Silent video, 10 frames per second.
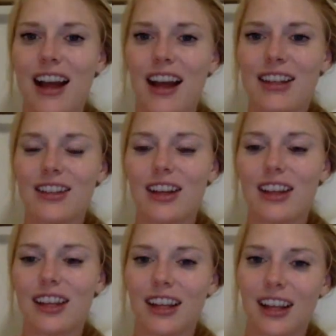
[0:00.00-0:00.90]
And so I
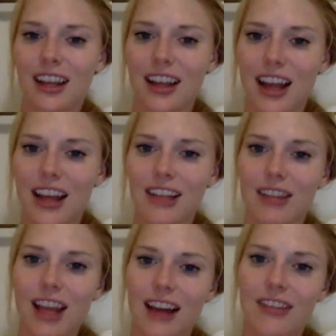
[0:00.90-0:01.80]
think like ending
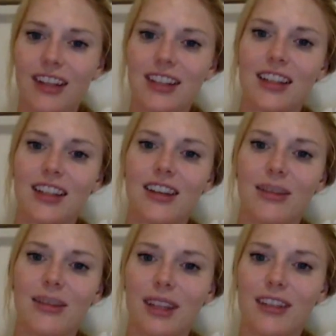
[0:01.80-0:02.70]
with advocacy in the
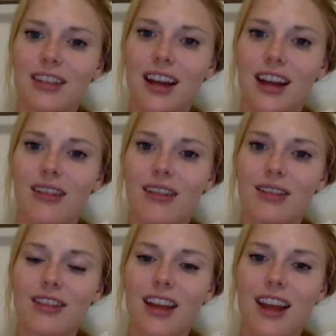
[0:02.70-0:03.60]
home, like you said,
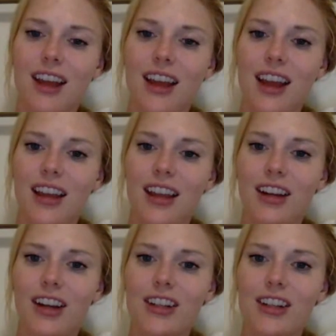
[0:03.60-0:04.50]
was
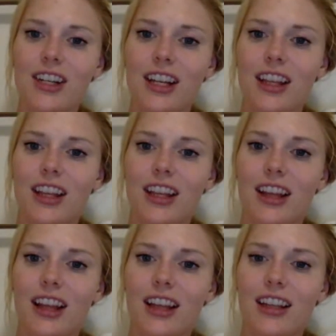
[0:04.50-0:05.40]
encouraging in that
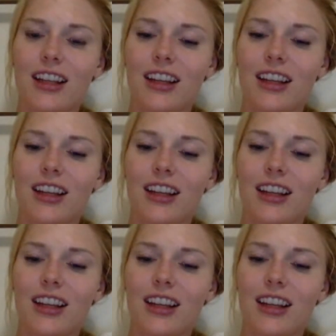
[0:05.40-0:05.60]
like